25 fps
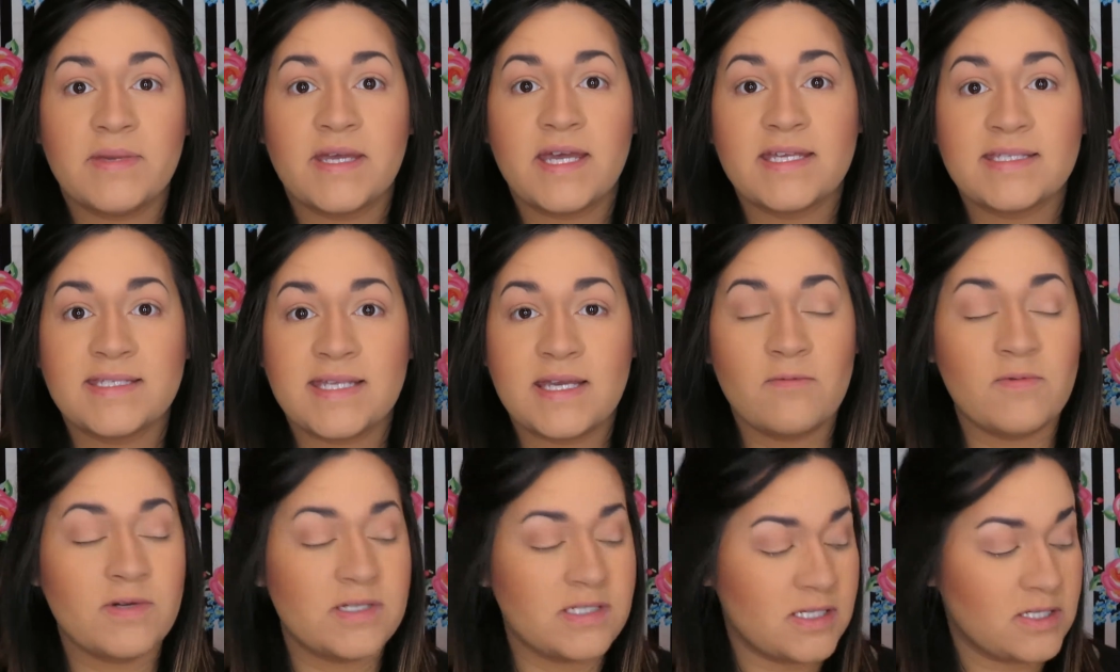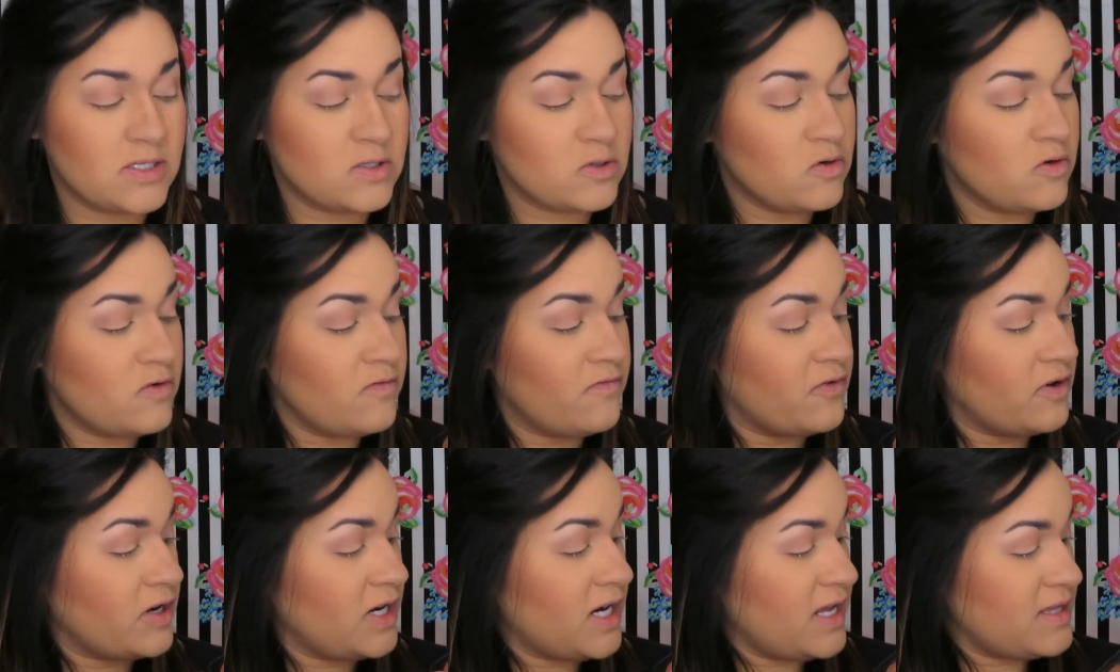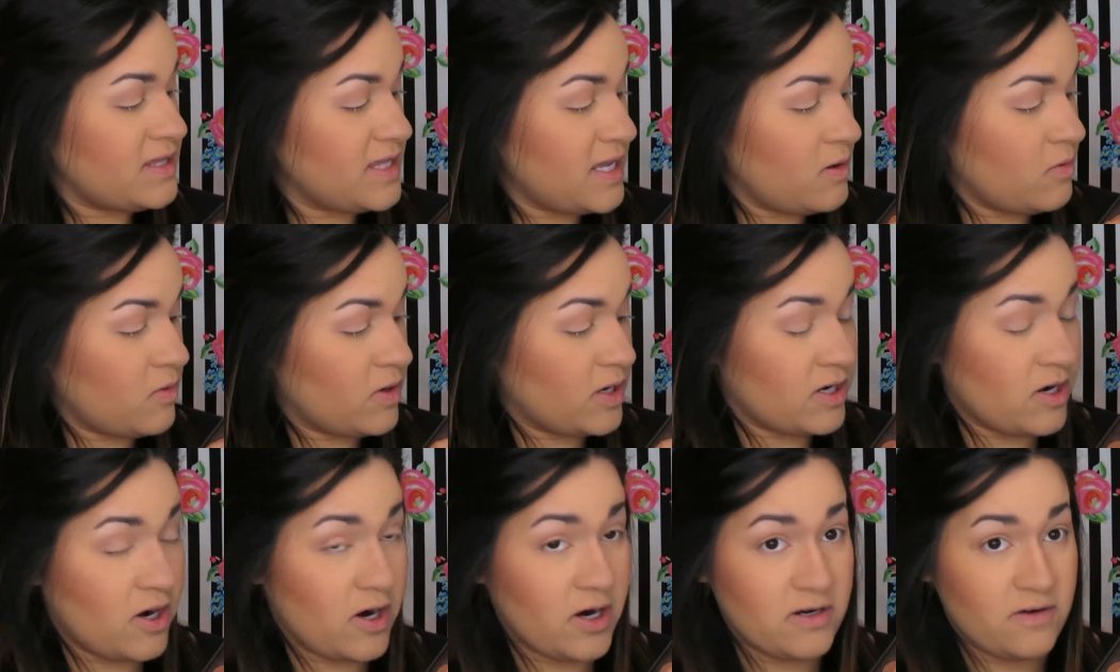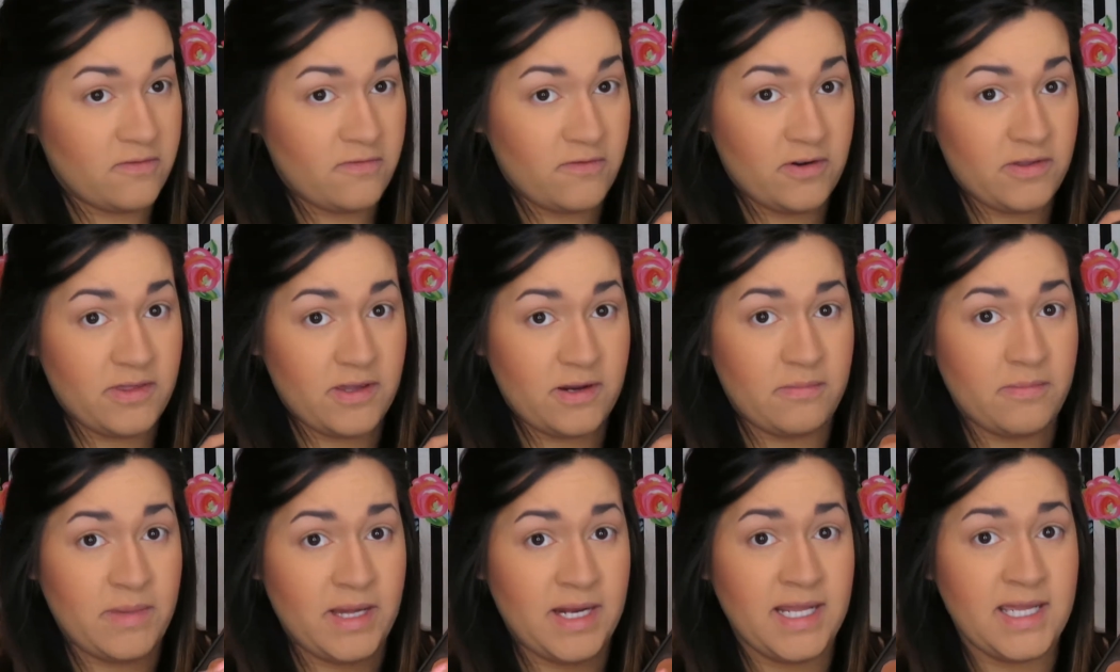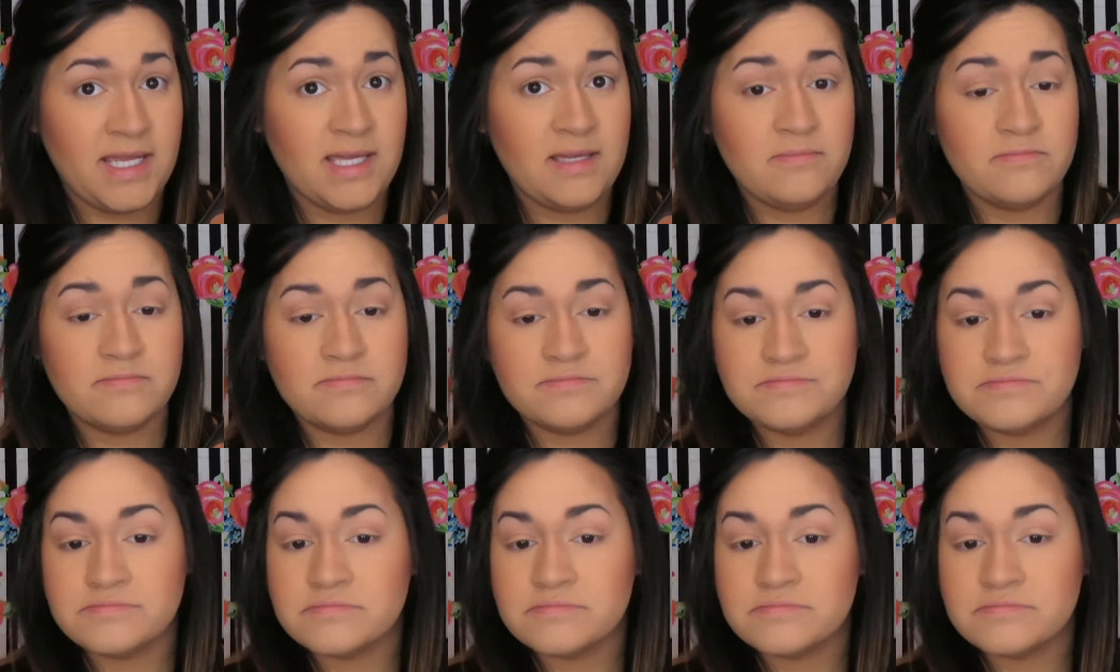because they went to school for it. They work hard for their money.